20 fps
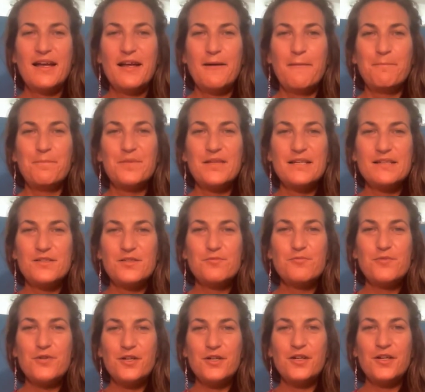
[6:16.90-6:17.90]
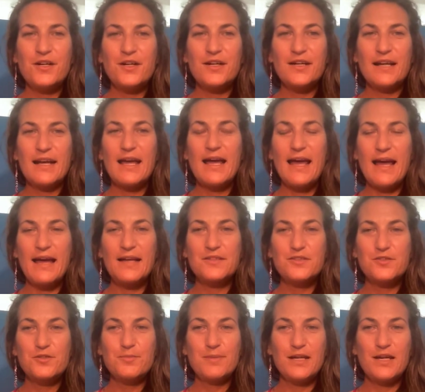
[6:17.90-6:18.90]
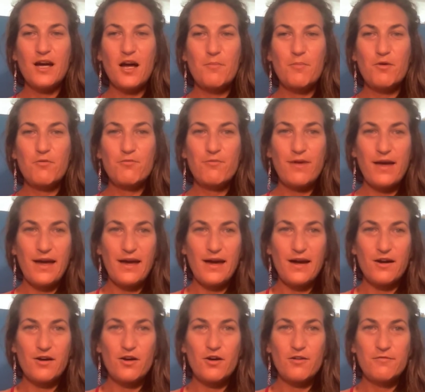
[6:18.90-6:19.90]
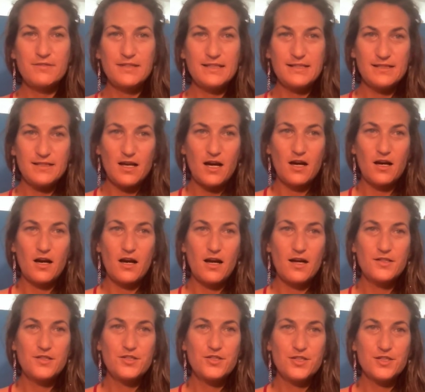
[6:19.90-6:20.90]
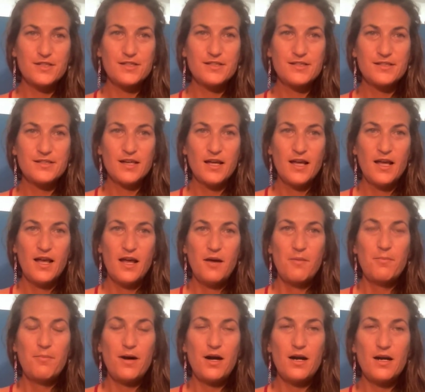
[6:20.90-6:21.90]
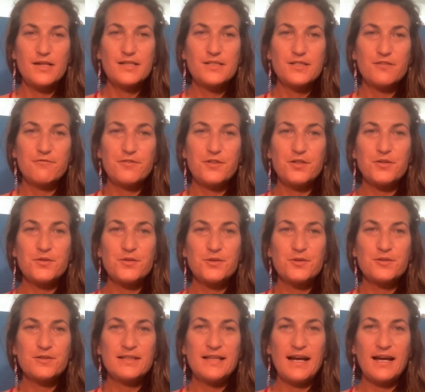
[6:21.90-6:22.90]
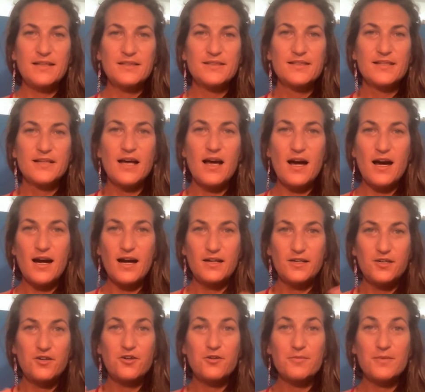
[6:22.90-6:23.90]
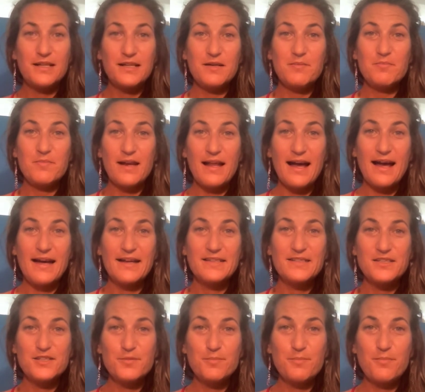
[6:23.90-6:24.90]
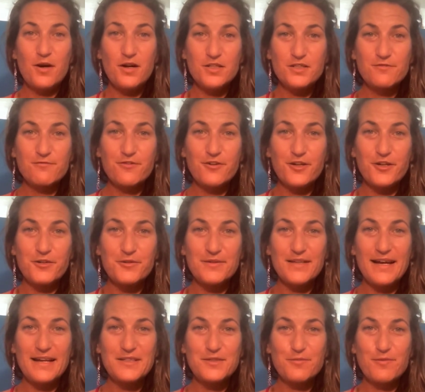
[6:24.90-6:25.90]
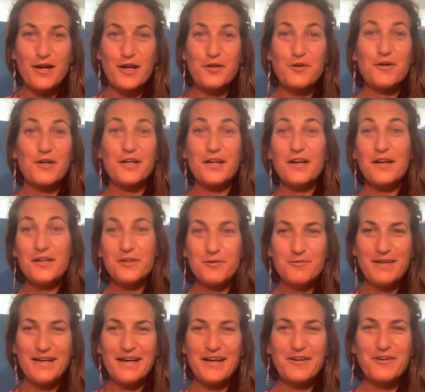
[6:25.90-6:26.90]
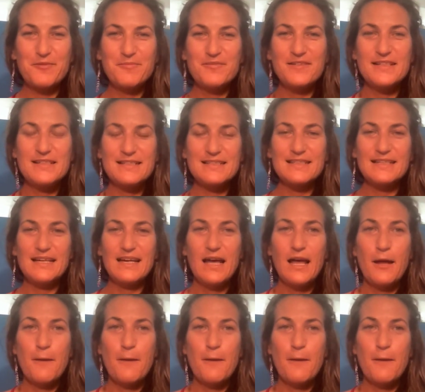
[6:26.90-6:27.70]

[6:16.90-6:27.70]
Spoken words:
this work and to become aware of these unconscious parts of you that are normally blind spots for you, that's why you are not aware, obviously.